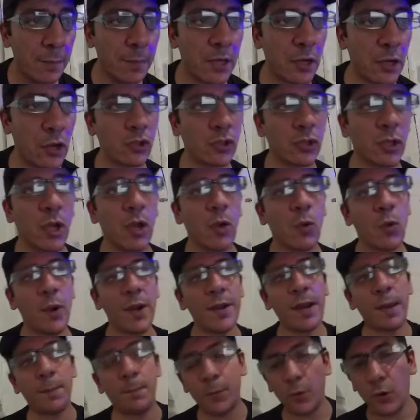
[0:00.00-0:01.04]
because
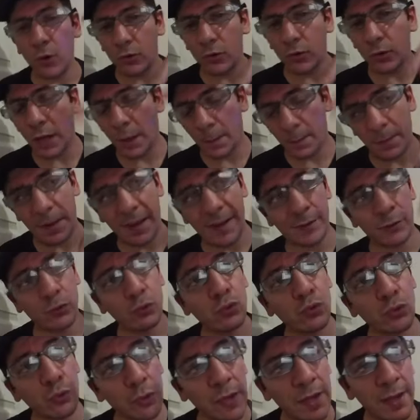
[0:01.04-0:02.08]
when you apply
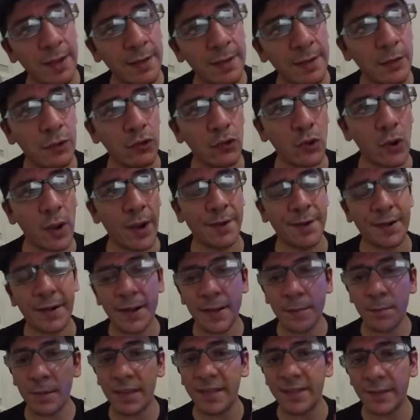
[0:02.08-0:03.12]
today, you earn
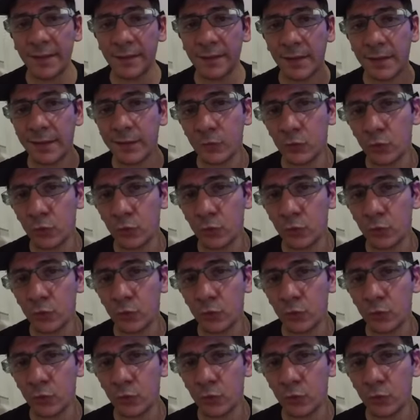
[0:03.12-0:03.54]
immediately